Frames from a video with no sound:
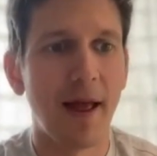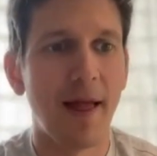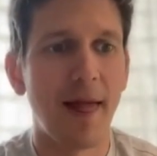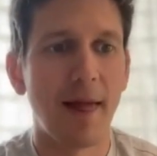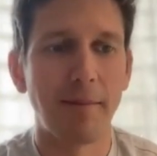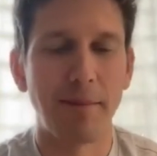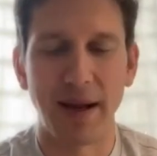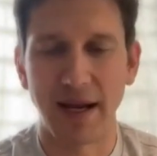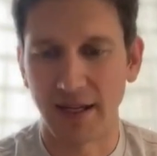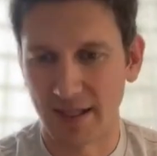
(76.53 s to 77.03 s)

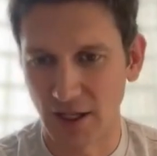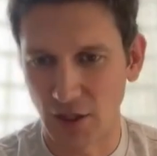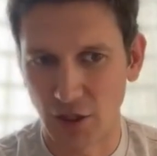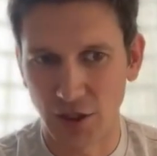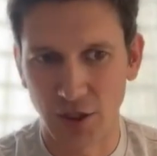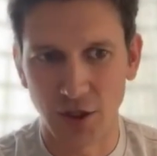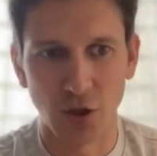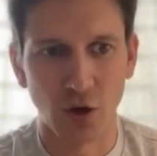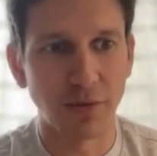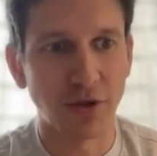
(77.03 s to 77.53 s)
Baked
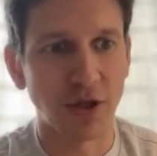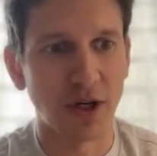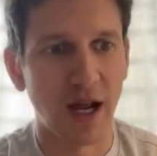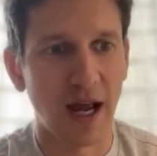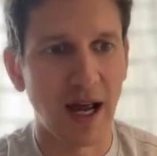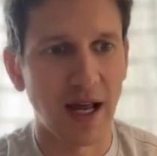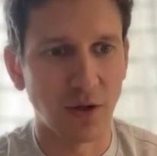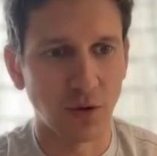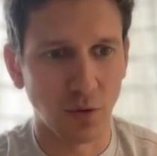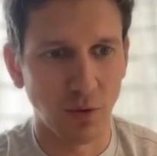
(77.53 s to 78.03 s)
texture is an option,
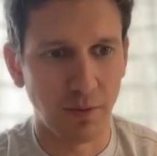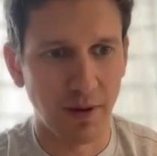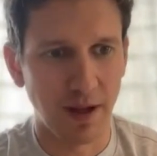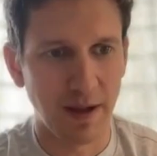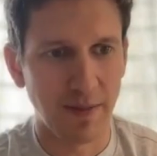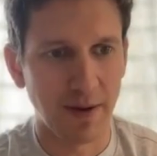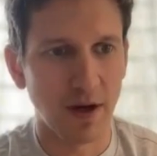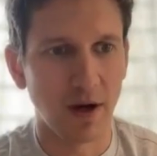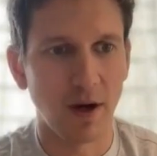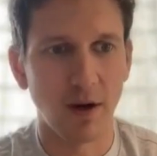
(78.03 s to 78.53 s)
and or
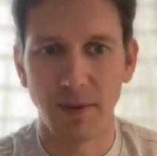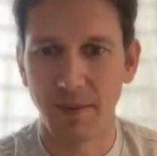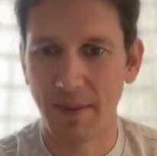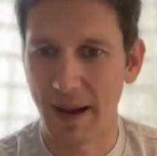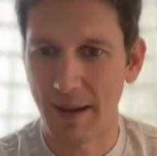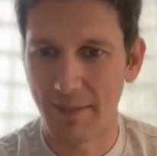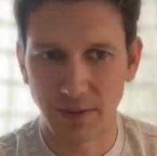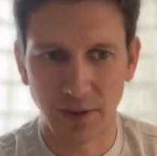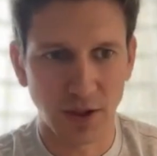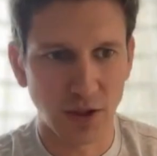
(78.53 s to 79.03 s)
PBR.
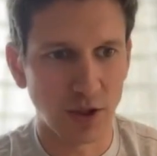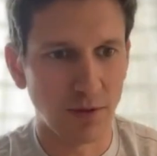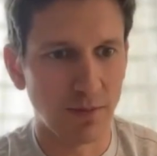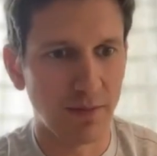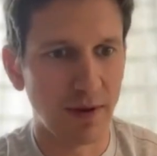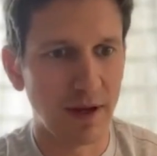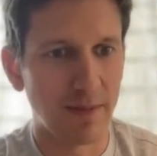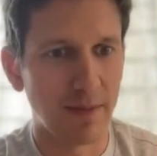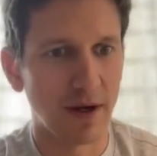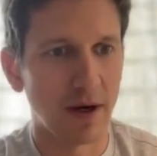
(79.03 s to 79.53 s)
Perhaps we could
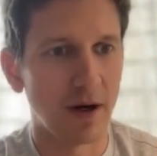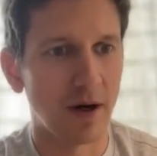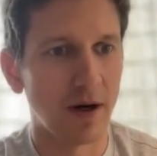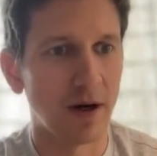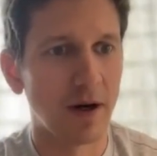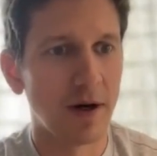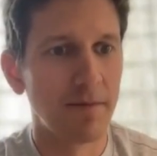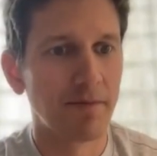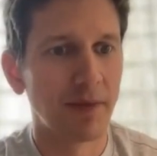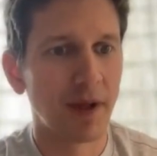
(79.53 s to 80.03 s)
do PBR.
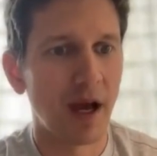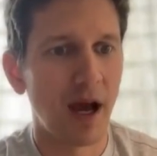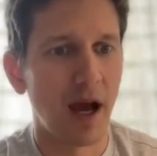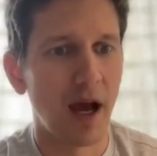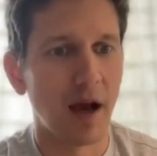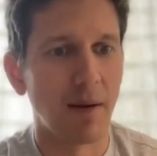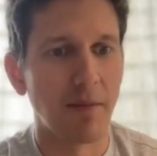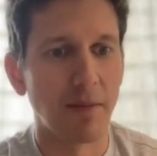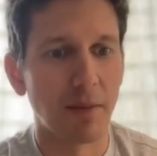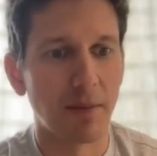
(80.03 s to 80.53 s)

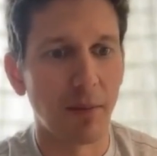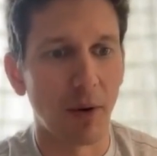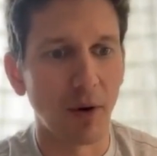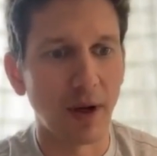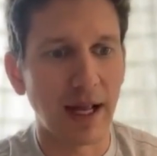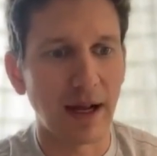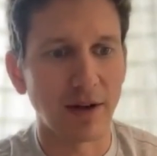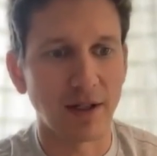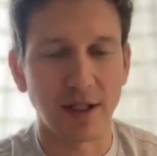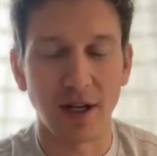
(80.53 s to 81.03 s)

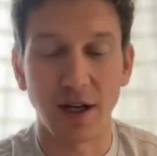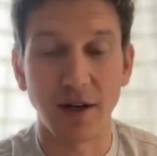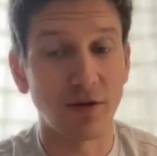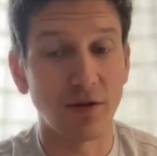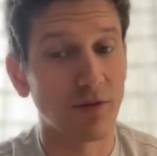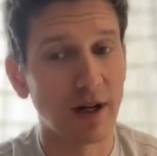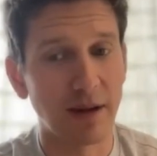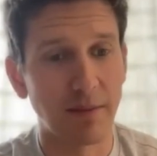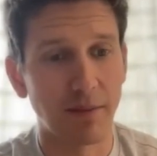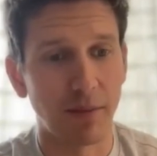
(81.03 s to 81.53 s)
Poly count slide are
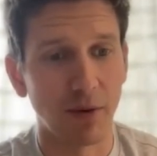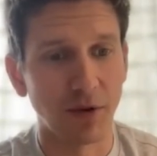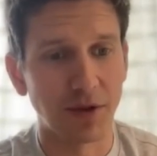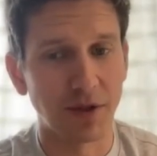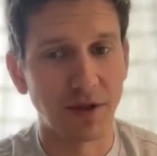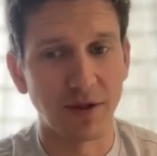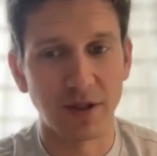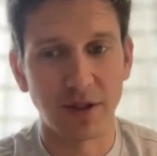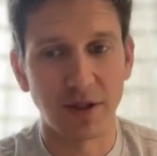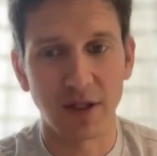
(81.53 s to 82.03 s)
really
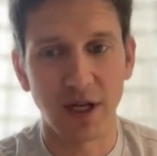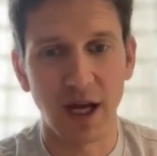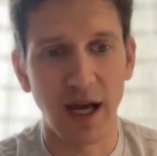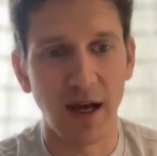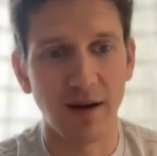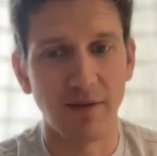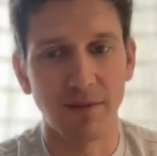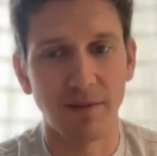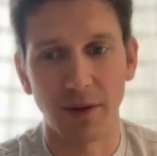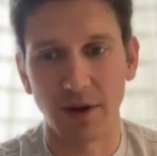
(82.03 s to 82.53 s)
important
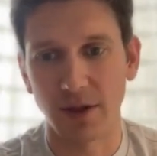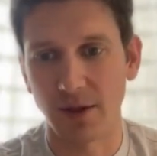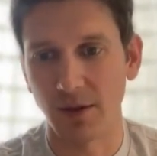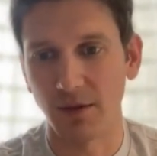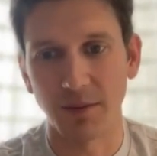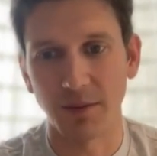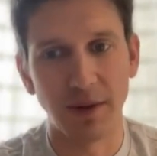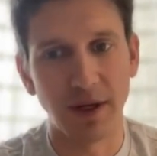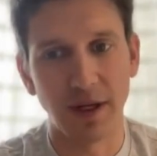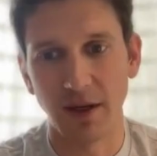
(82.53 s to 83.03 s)
because
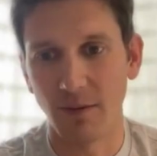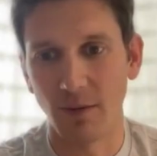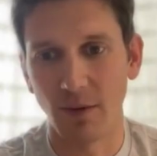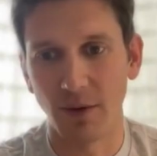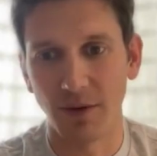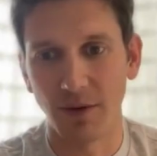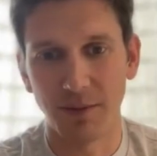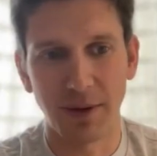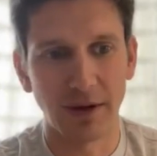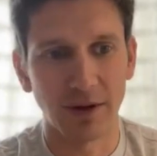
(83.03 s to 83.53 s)
ultimately you
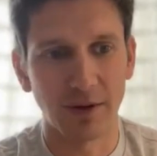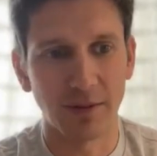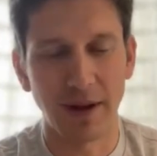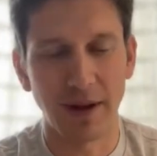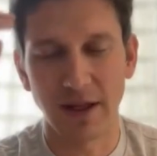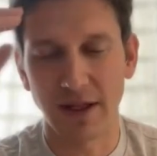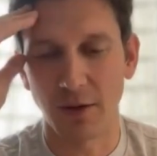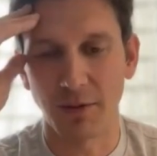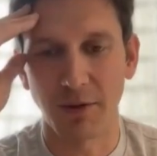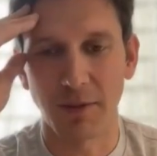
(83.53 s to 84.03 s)
want to be able to
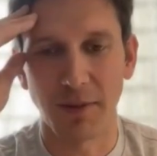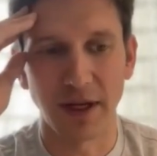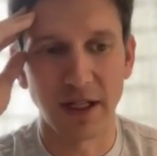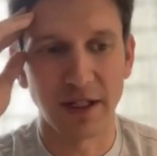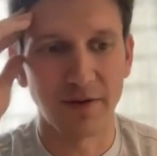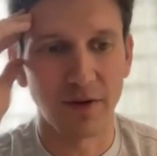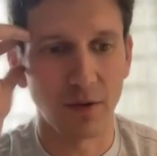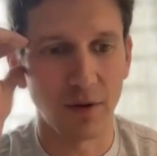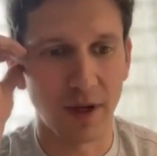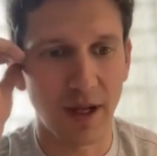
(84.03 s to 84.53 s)
make this
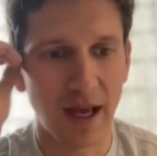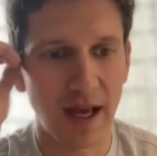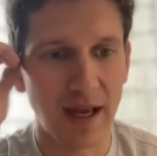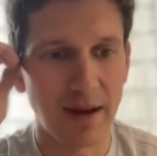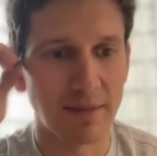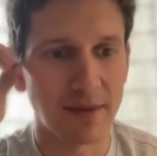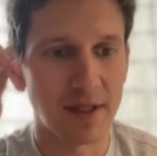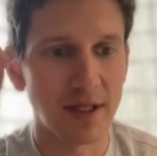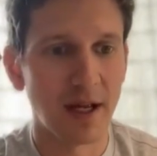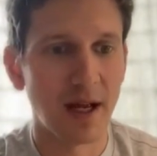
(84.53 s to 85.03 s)
optimized for your
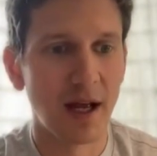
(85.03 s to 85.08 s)
games.